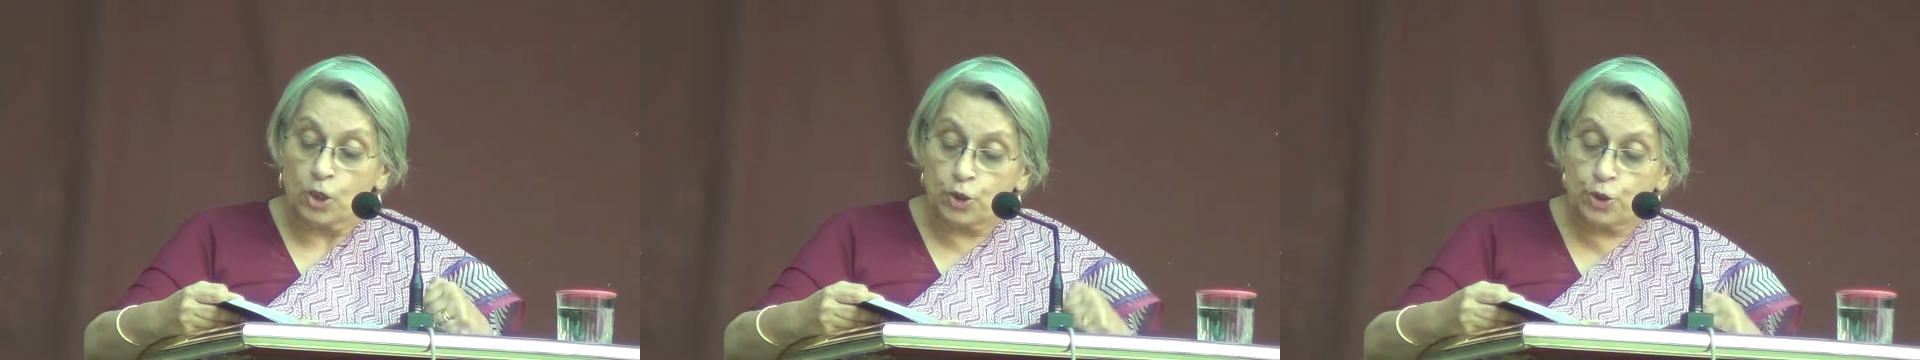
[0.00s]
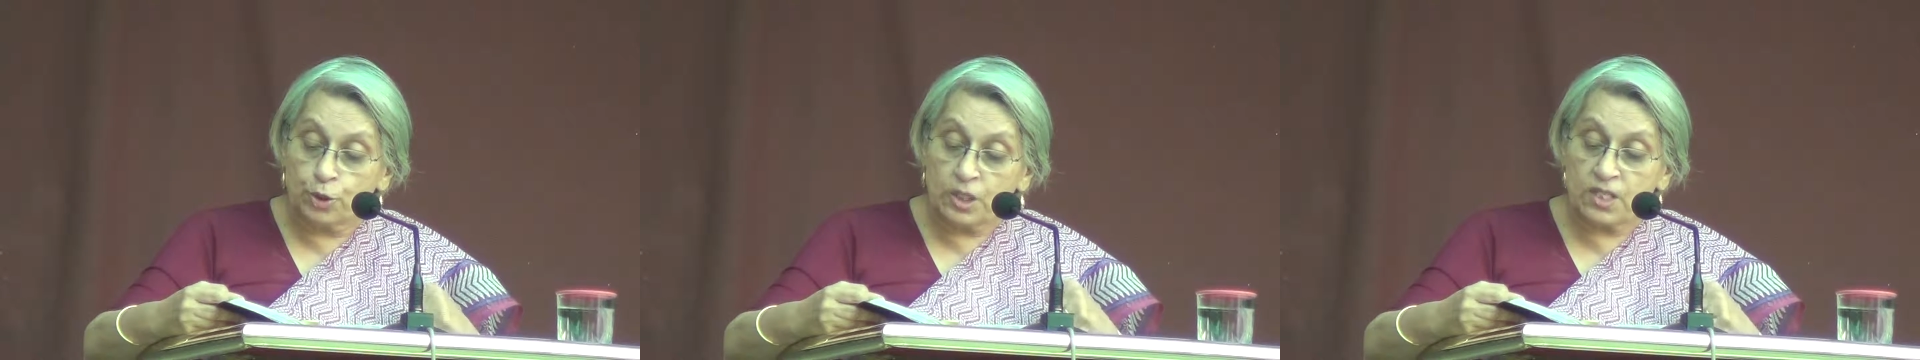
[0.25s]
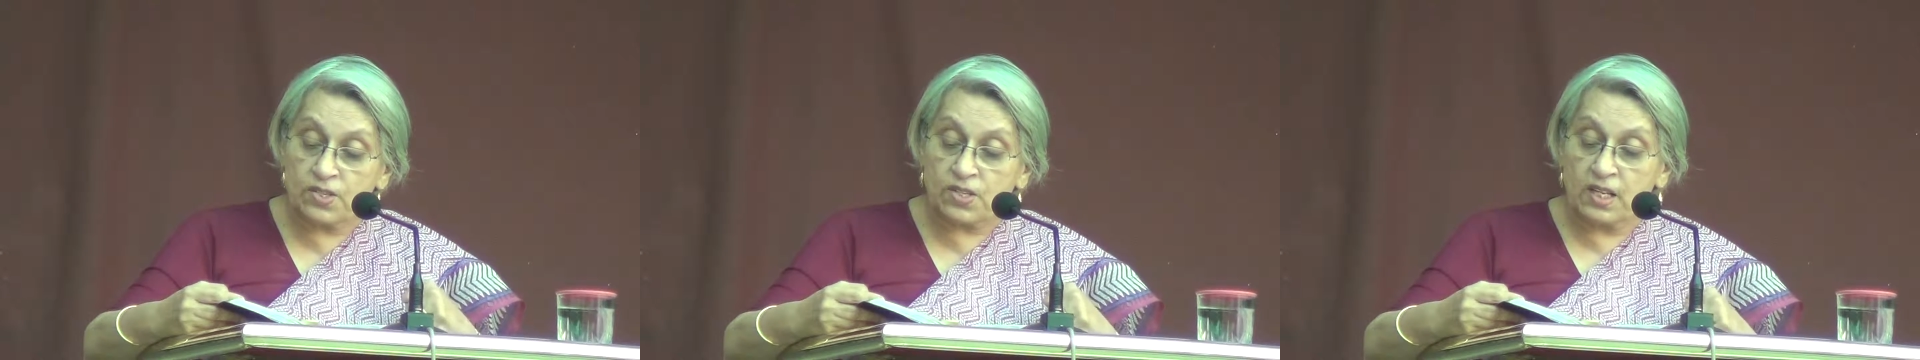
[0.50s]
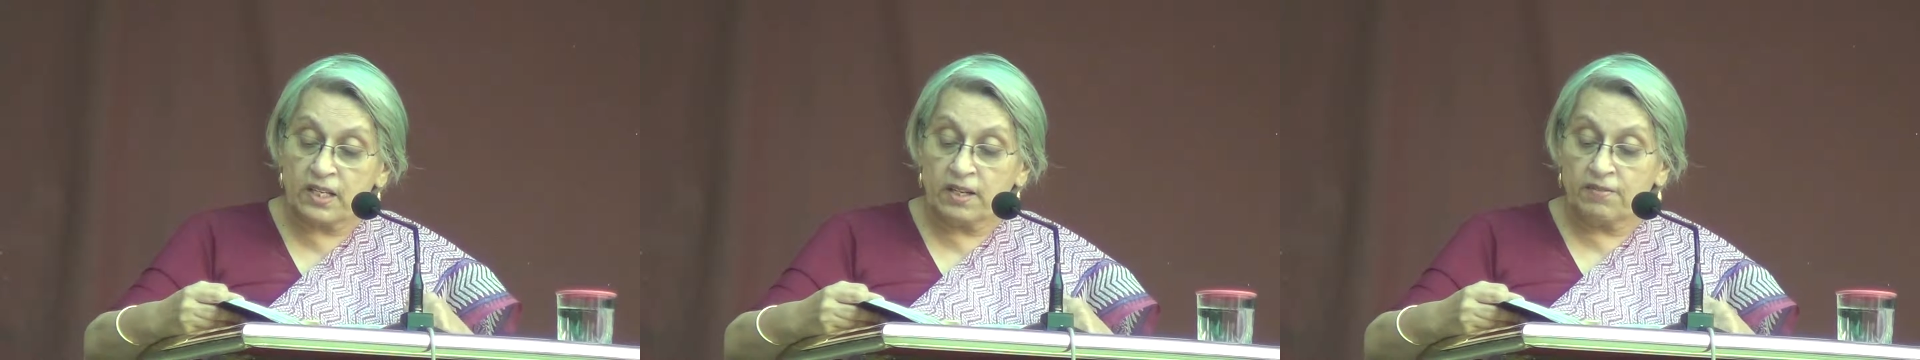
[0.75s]
Judas,
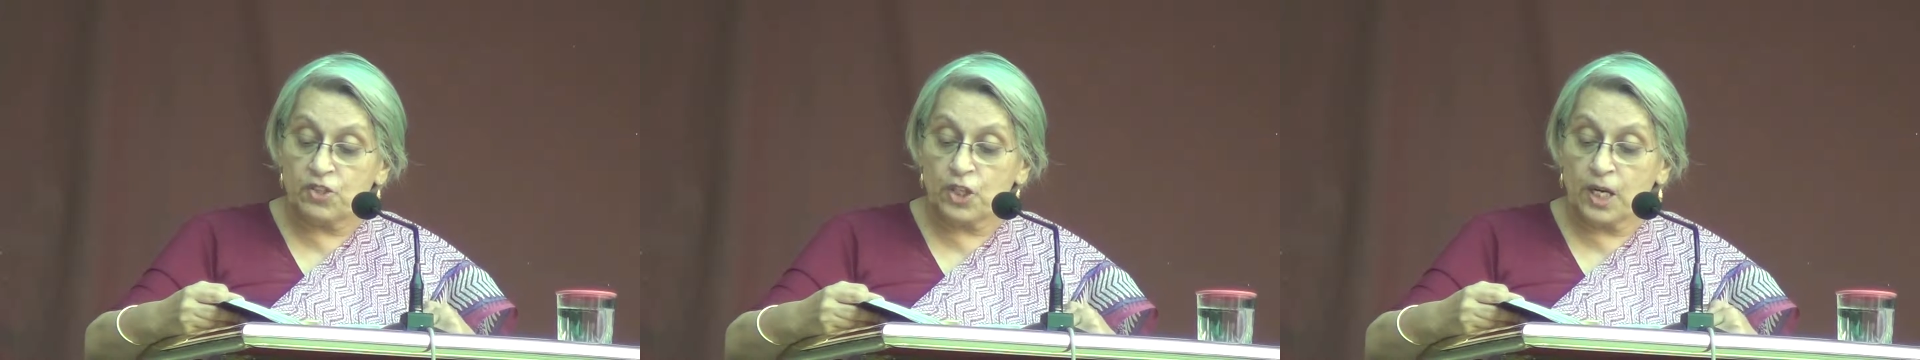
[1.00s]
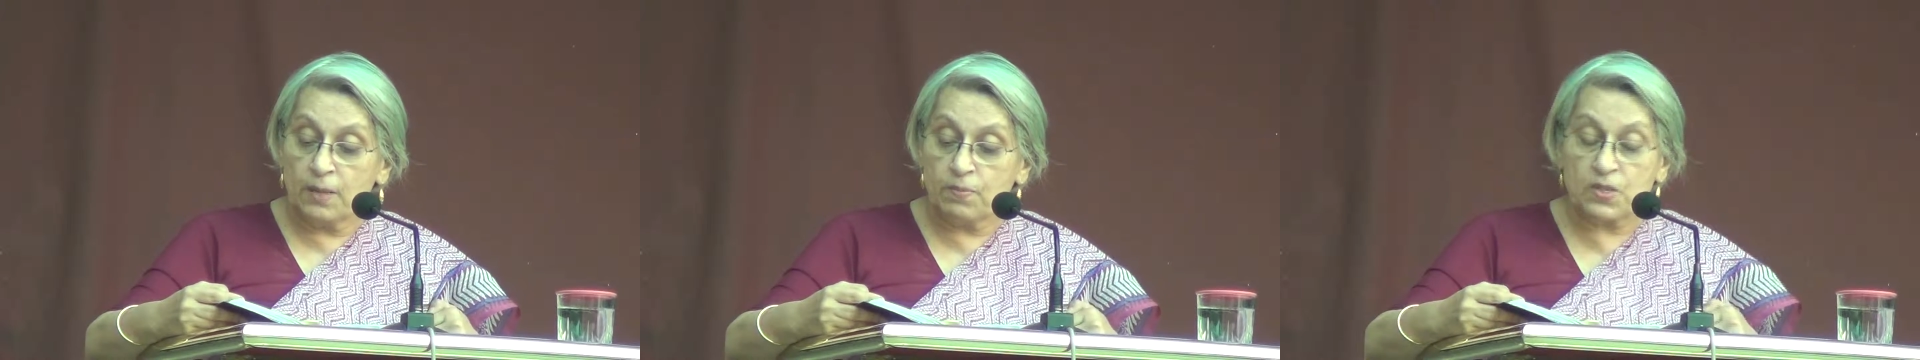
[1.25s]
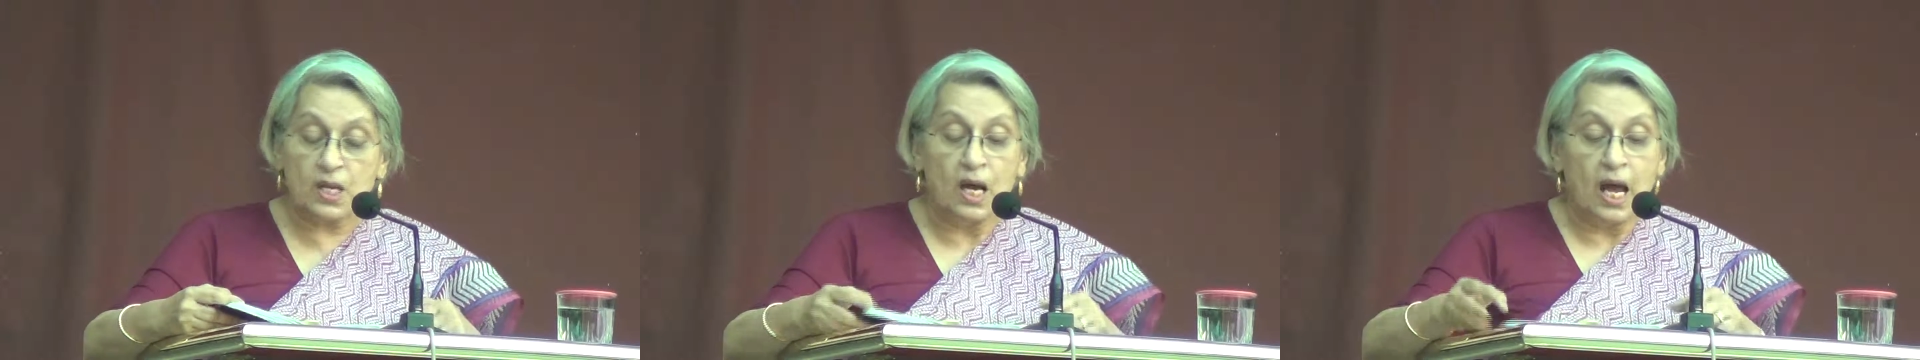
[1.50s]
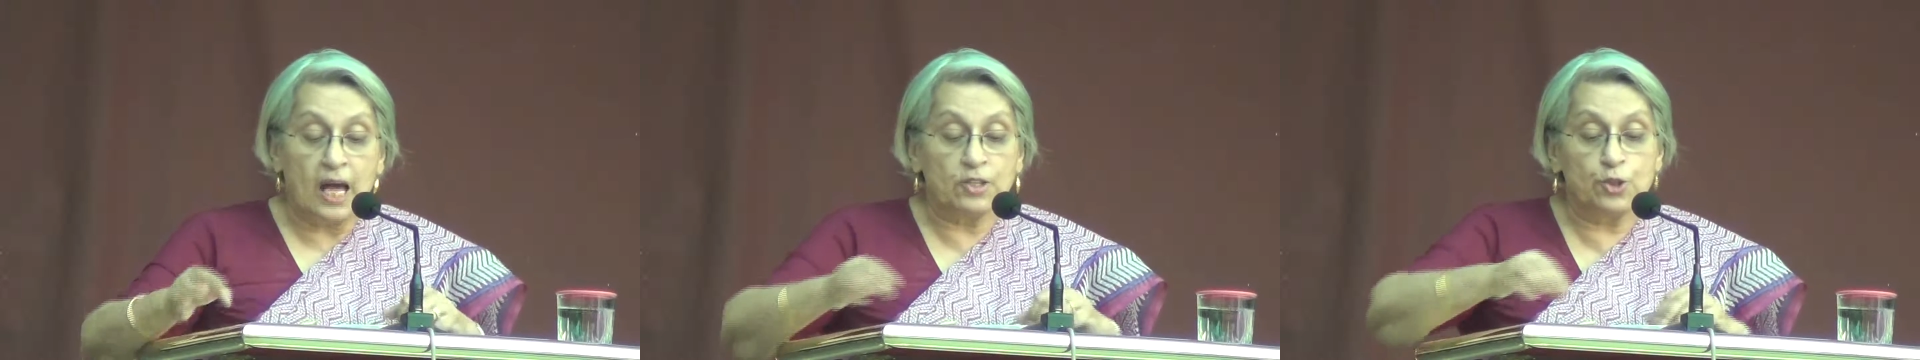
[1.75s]
son of James;
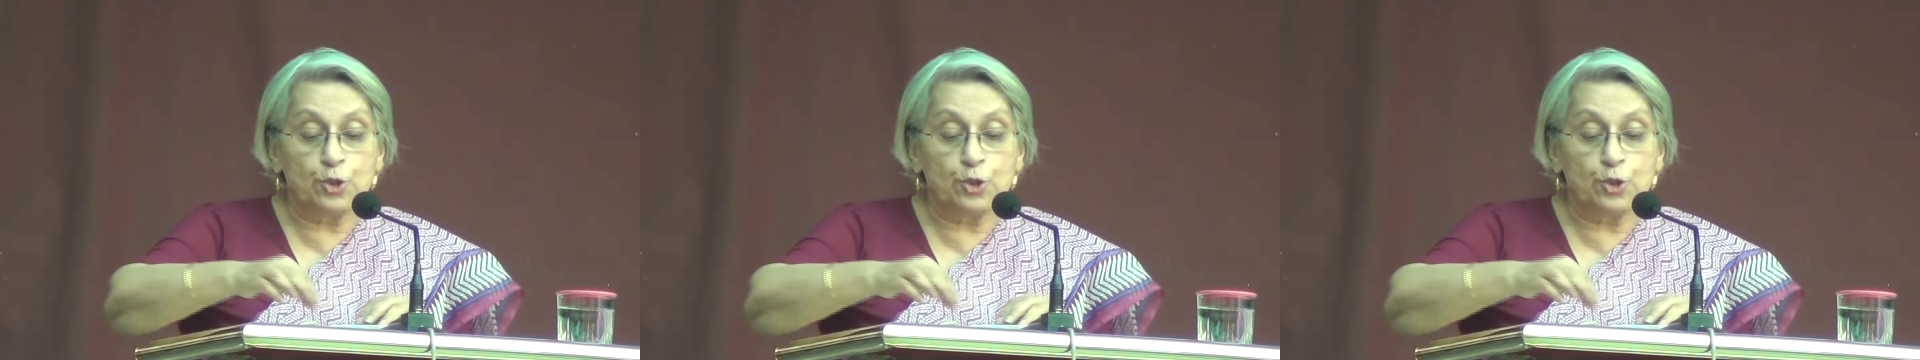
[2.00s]
and